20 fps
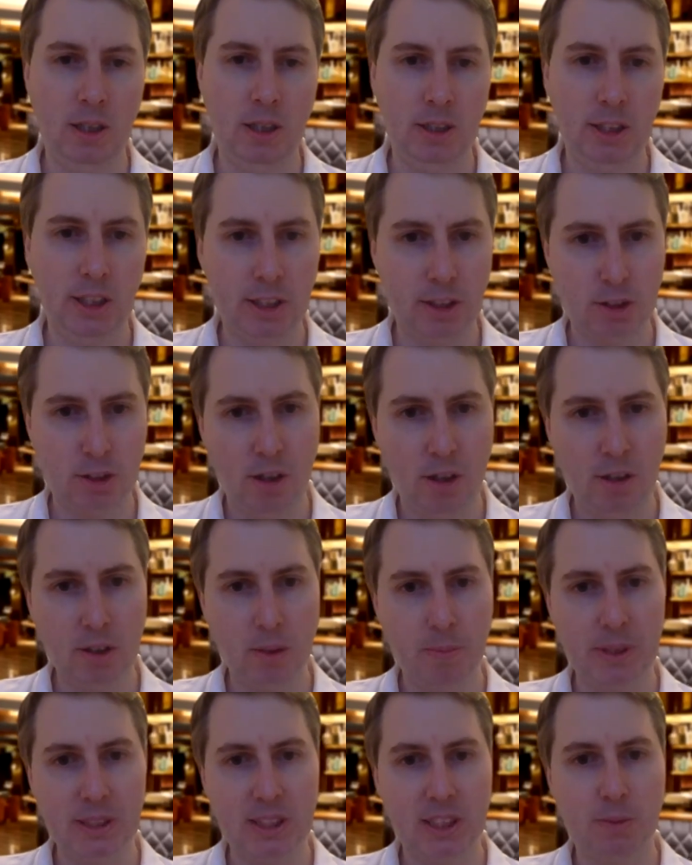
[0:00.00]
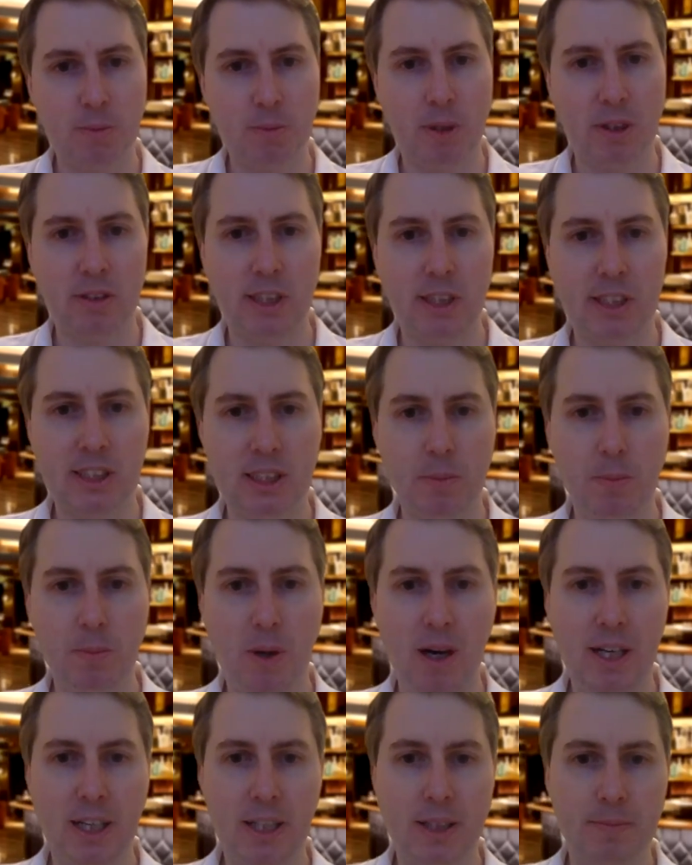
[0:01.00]
You can trial your business by creating a
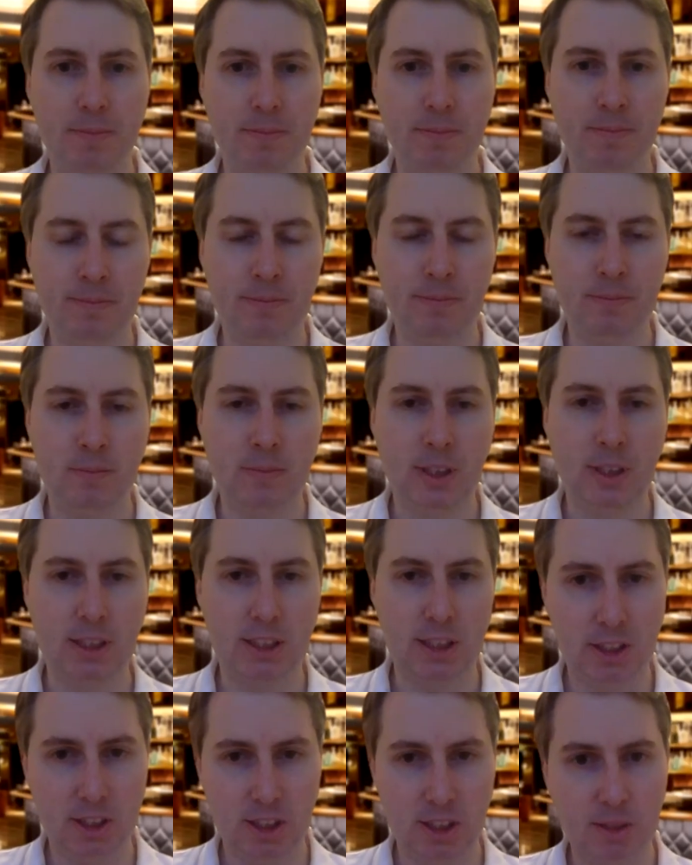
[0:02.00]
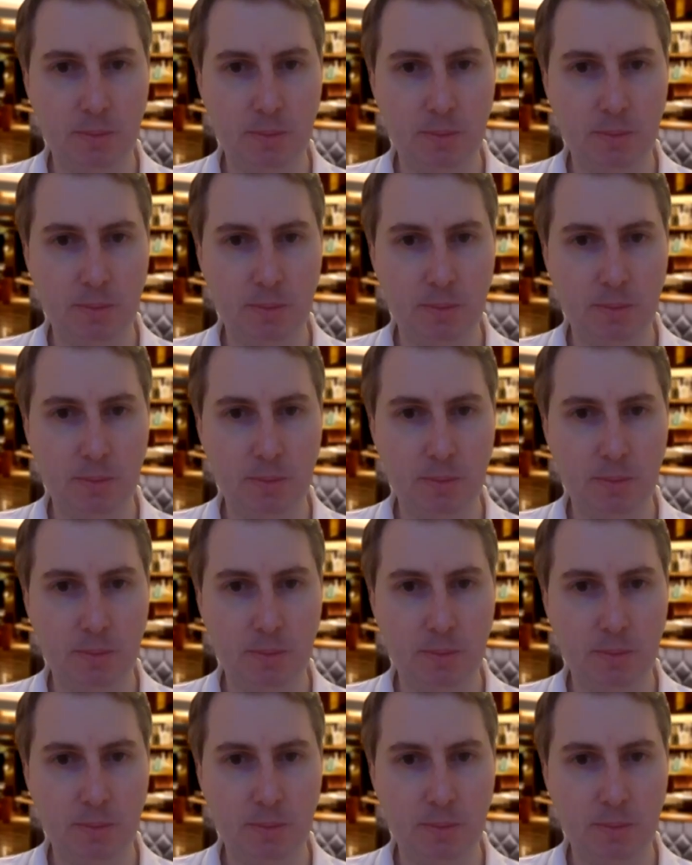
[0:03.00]
pilot, such as